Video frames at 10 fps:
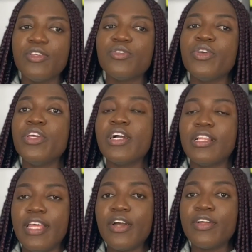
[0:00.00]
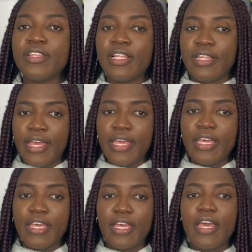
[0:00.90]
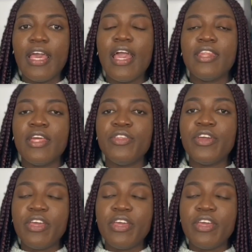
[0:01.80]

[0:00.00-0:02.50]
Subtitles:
So you click on the link and then you